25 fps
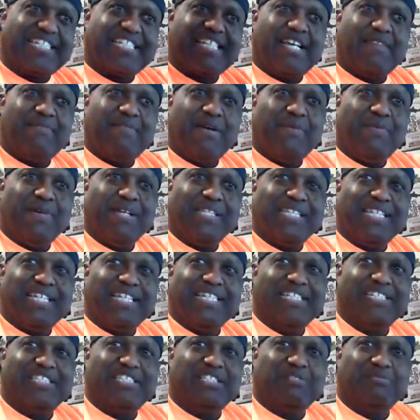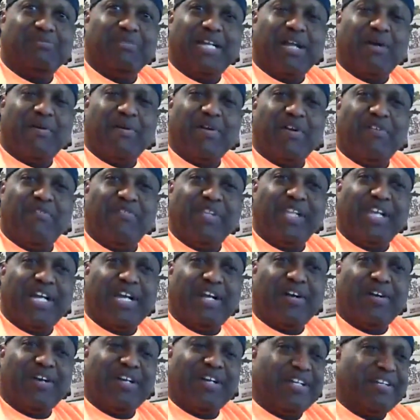I went to Listermann, I went over there
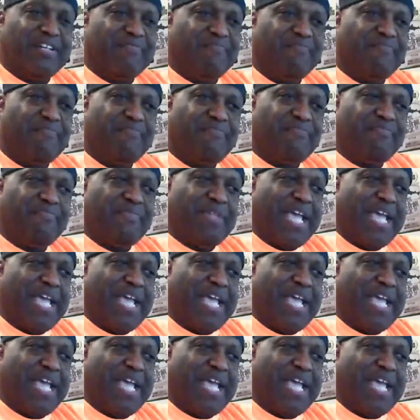and they had